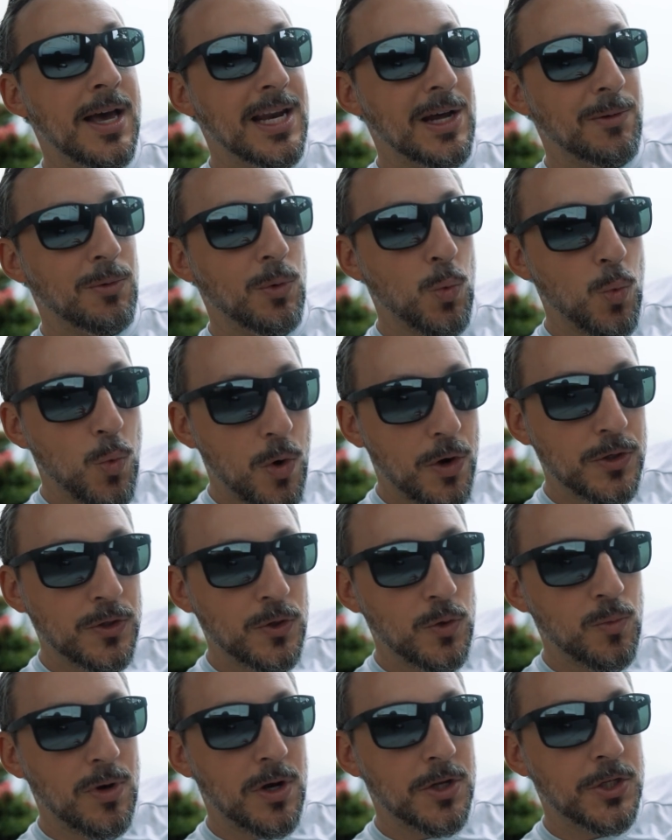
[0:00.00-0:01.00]
and I will work
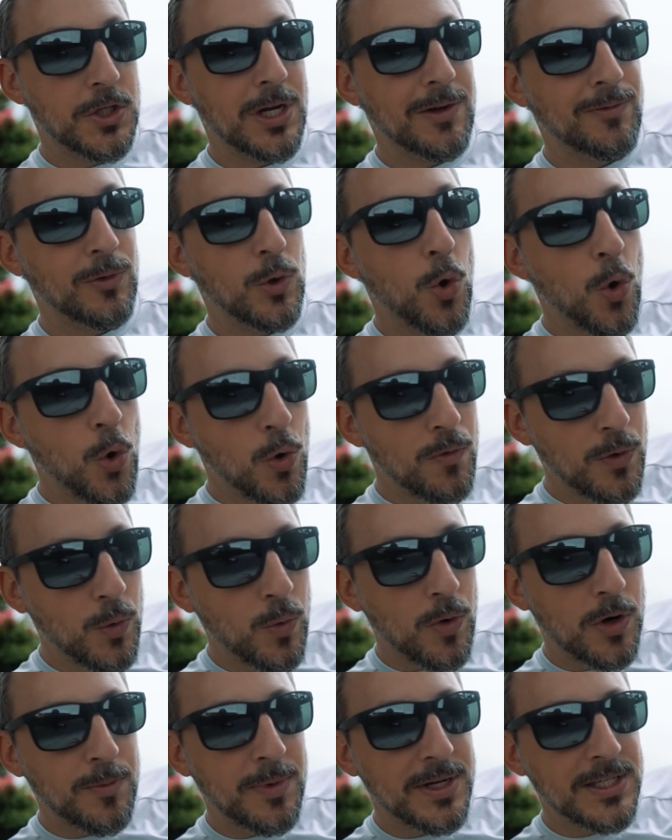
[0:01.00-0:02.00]
too much and I will
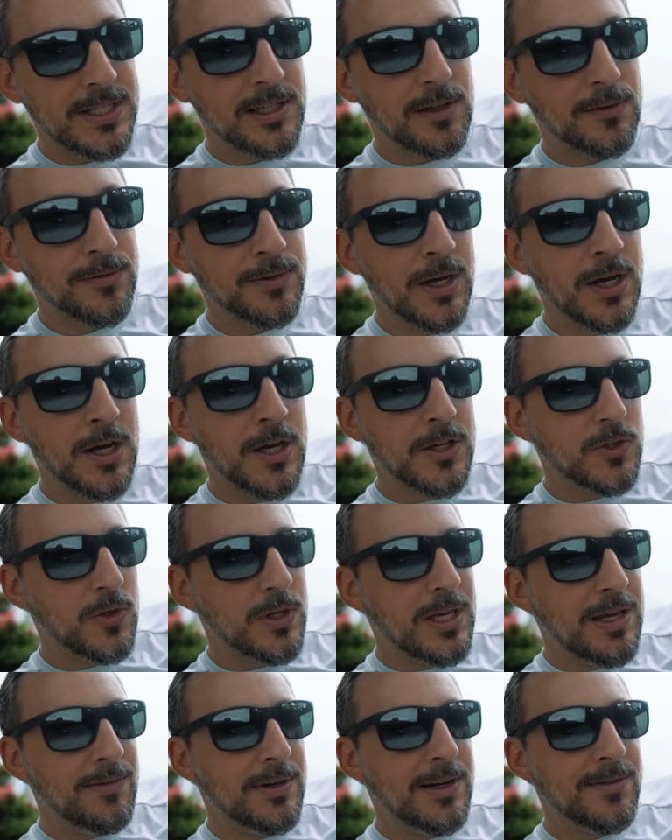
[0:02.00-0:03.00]
overwork myself. So
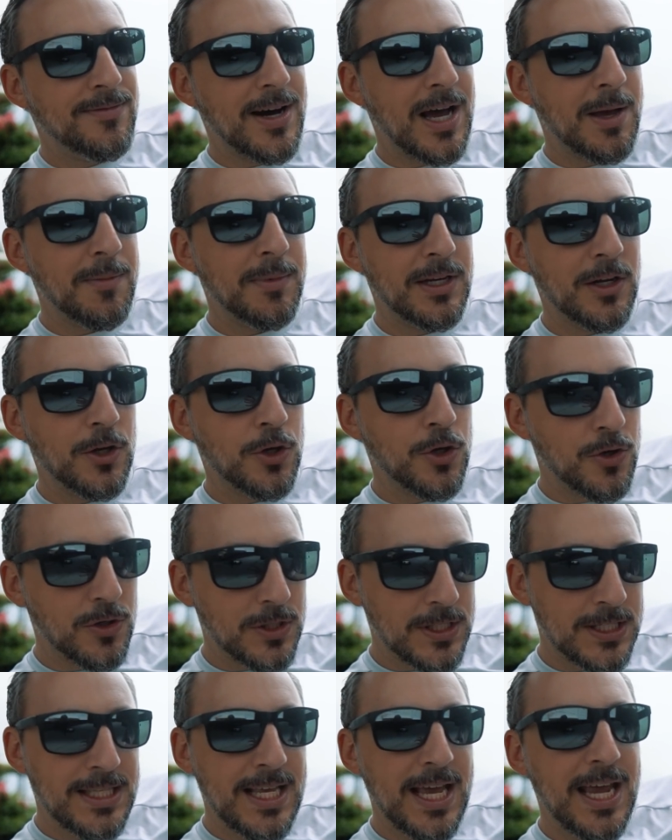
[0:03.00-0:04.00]
even if I'm in a
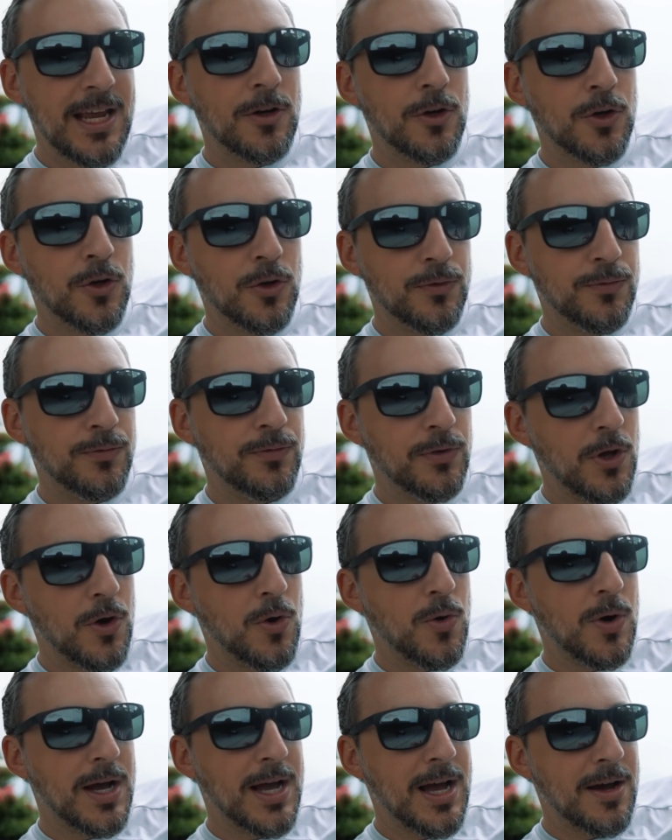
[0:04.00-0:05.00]
good state and a good
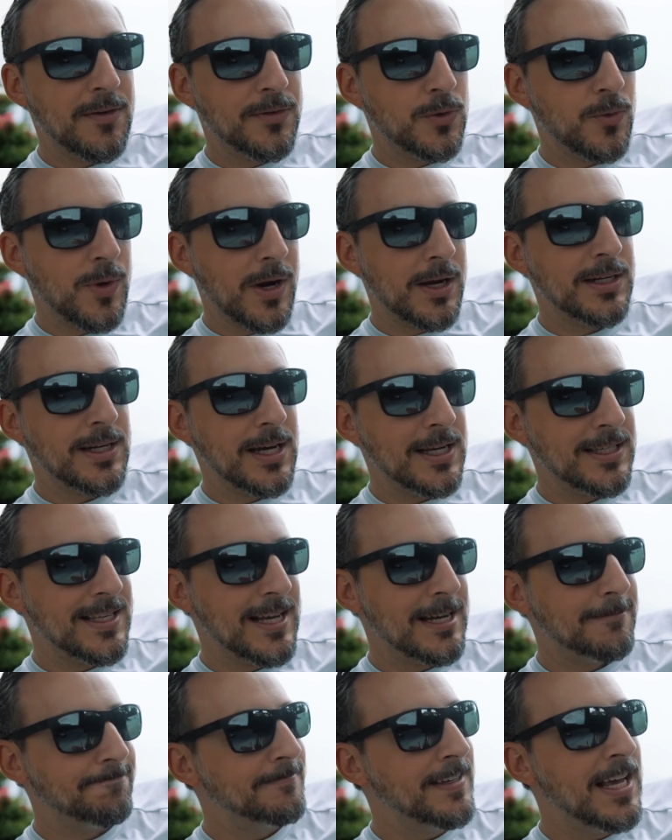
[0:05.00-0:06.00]
flow, I have to recognize
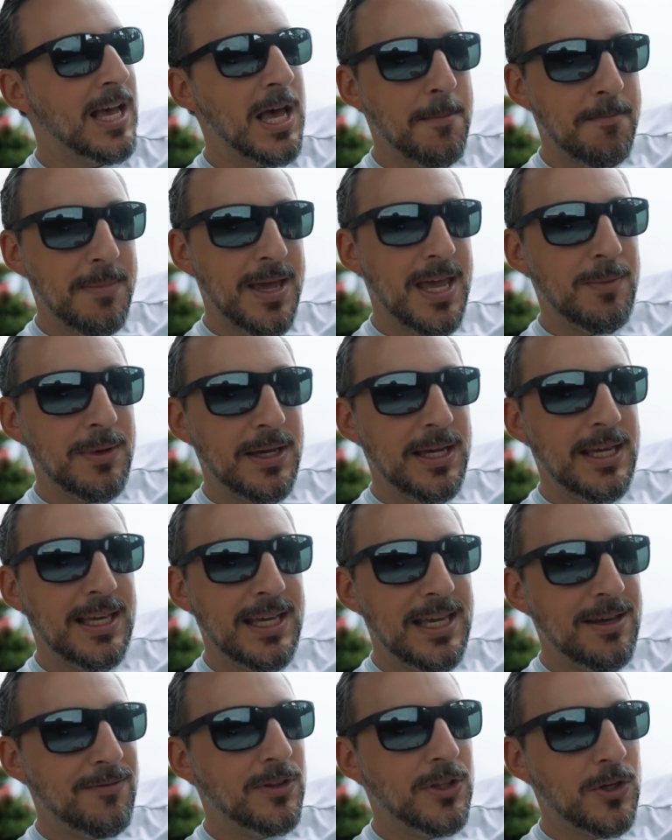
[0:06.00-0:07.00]
that maybe
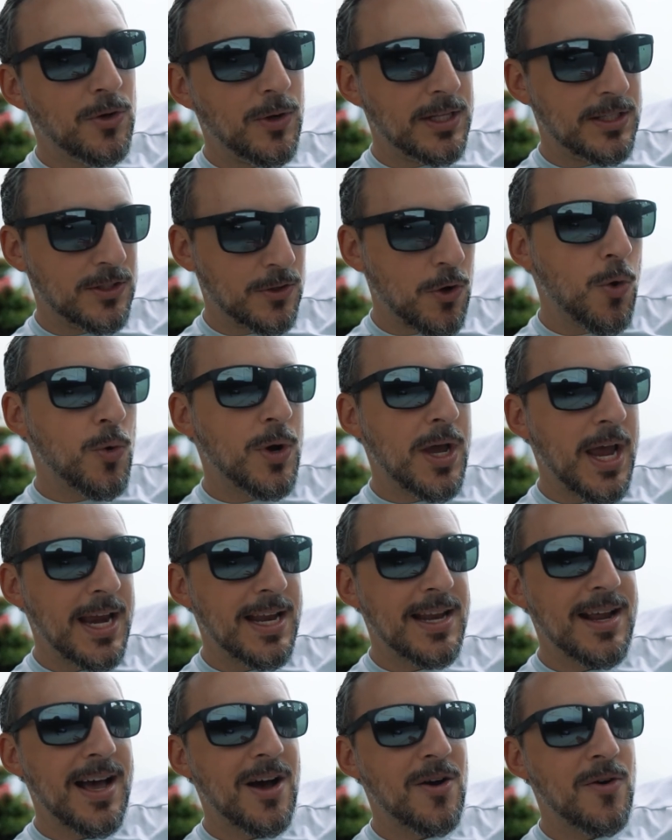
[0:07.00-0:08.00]
even though it's
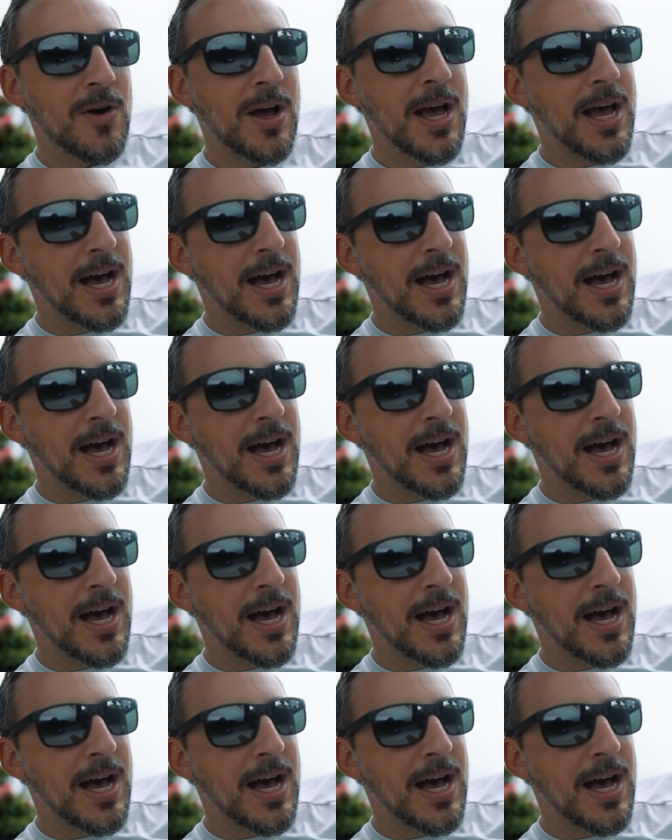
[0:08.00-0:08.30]
okay now,